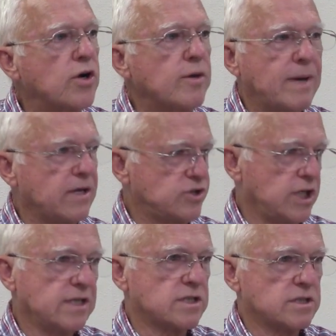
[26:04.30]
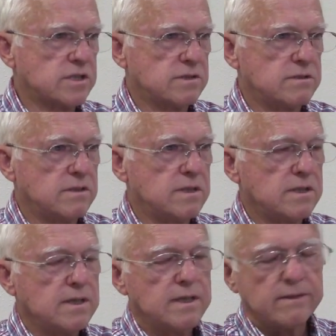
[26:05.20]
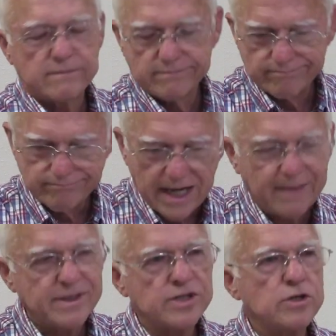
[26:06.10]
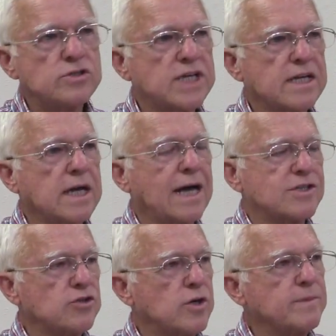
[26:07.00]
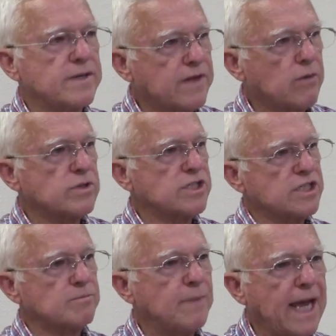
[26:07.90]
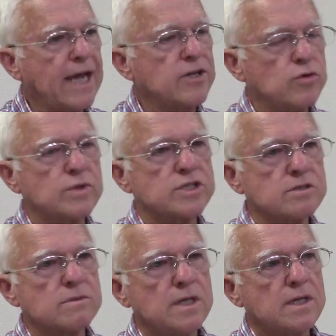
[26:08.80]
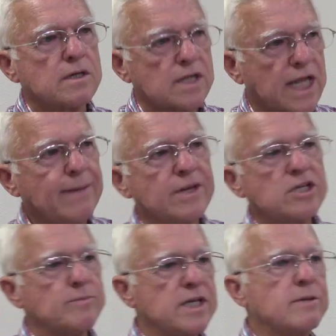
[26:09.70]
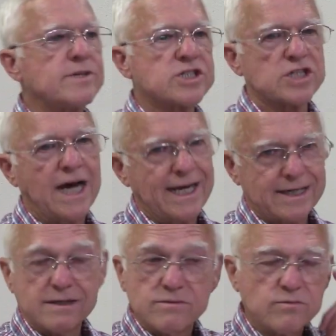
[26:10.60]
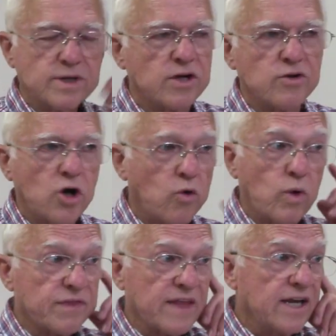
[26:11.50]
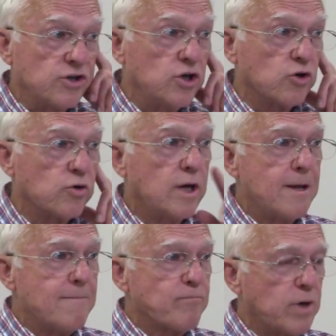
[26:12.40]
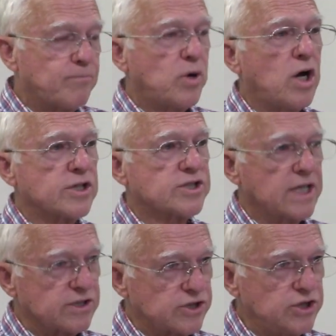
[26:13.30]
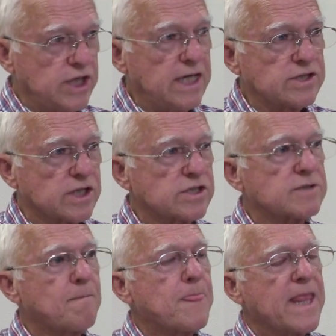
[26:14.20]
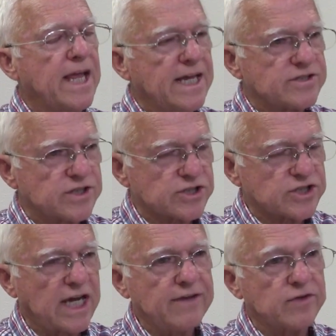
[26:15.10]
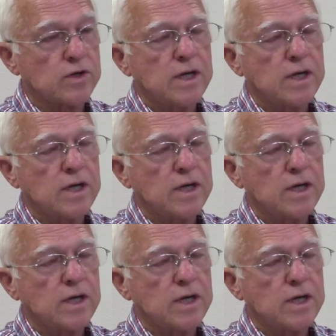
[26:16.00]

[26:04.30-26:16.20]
about Jesus Maybe the news had got to him that there was this man who was claiming to be the Messiah. We don't know what they knew, but Paul says Jesus is the Savior.